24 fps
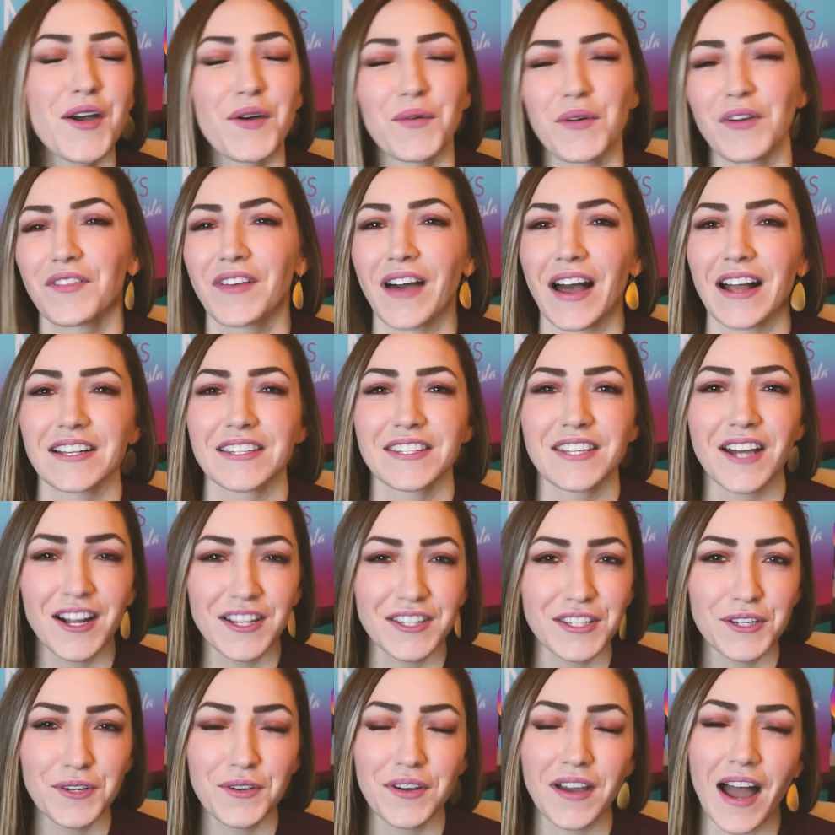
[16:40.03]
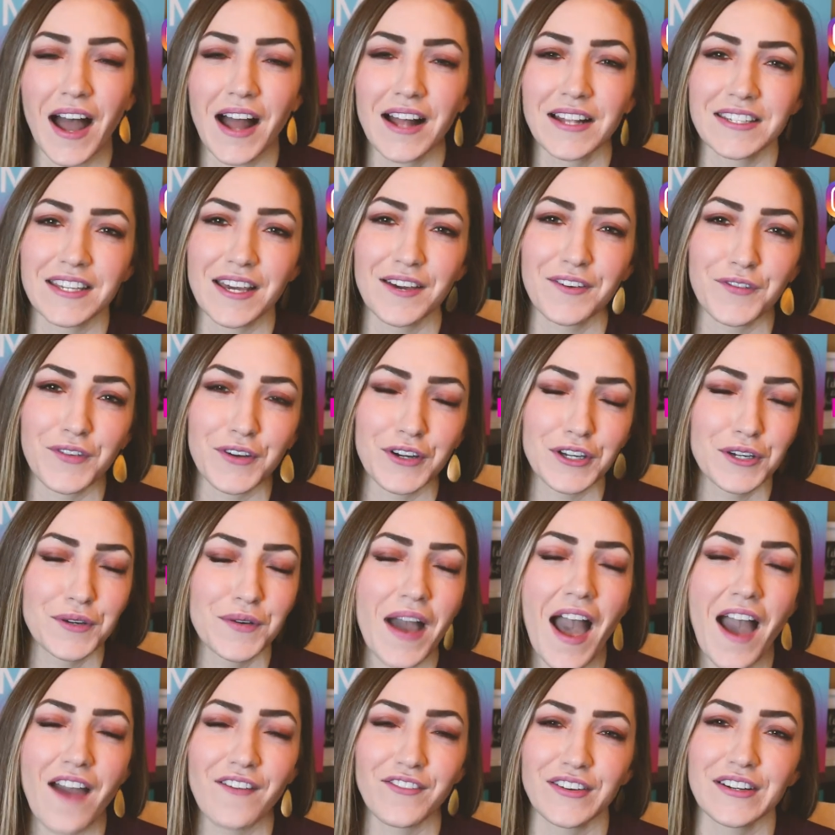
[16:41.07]
We've got tons of new content for you
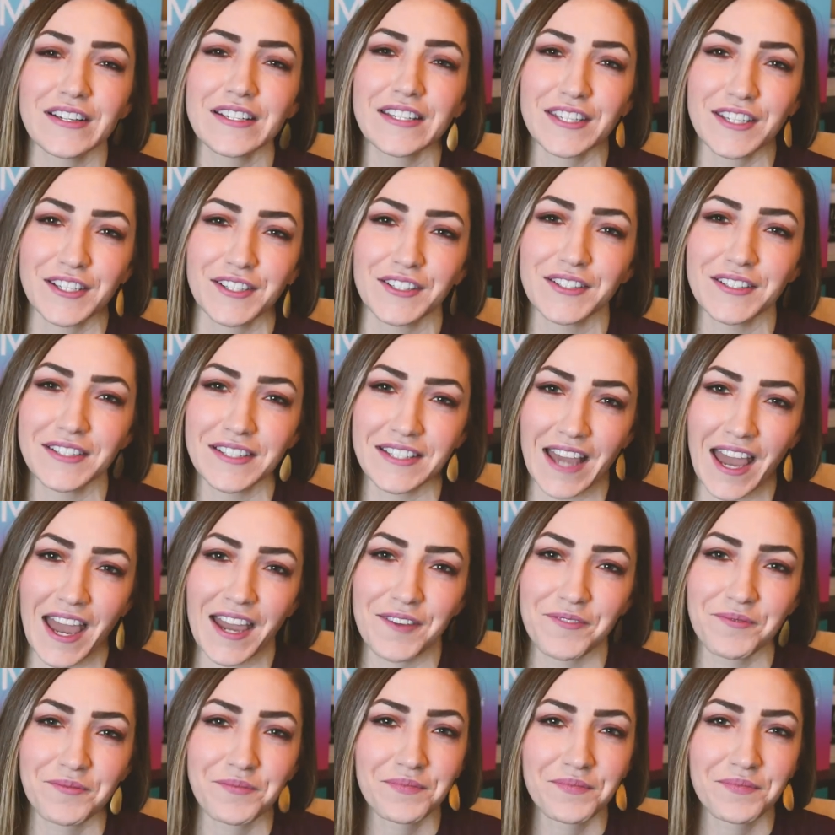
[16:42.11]
every single day.